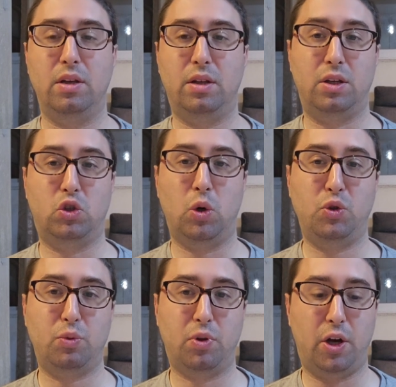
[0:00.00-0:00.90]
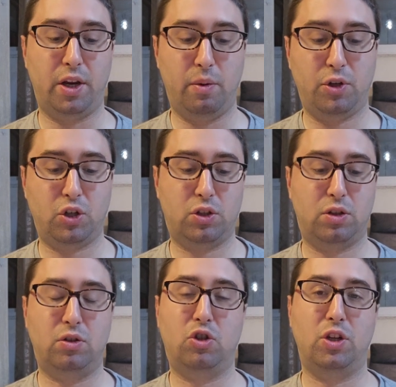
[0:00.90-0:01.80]
The isurim should apply to him. He
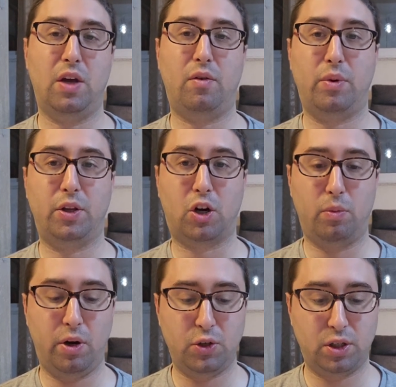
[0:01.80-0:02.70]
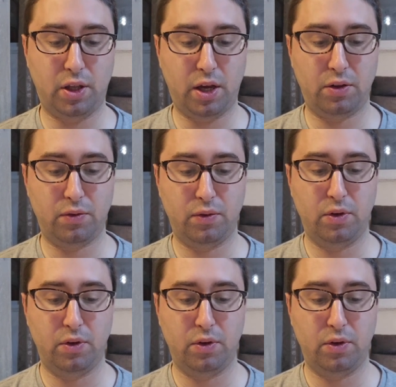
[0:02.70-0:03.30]
just should never bring the korbanos at the end.